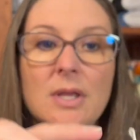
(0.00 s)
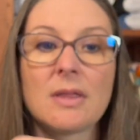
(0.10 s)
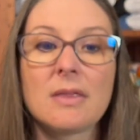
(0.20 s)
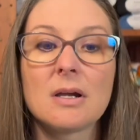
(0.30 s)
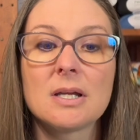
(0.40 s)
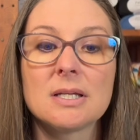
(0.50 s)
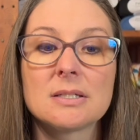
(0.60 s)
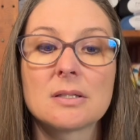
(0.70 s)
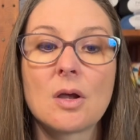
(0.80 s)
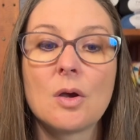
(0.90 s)
there
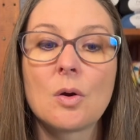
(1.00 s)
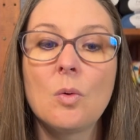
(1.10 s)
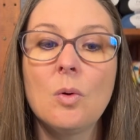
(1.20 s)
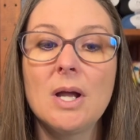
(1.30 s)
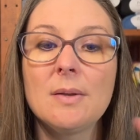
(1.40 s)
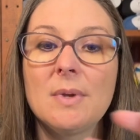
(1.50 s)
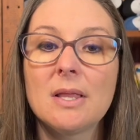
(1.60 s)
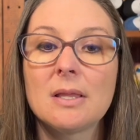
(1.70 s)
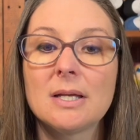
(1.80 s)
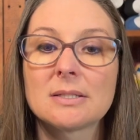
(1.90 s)
is quite a bit
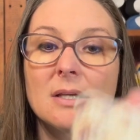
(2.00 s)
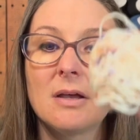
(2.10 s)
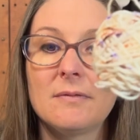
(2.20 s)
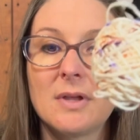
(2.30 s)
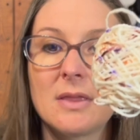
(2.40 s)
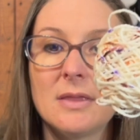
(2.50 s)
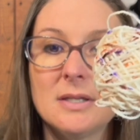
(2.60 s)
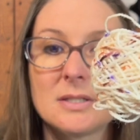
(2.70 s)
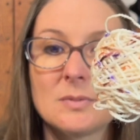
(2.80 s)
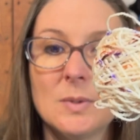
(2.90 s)
less of
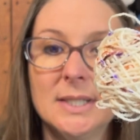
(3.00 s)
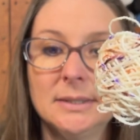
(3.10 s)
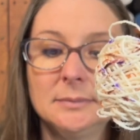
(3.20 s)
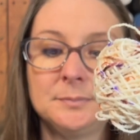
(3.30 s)
this one,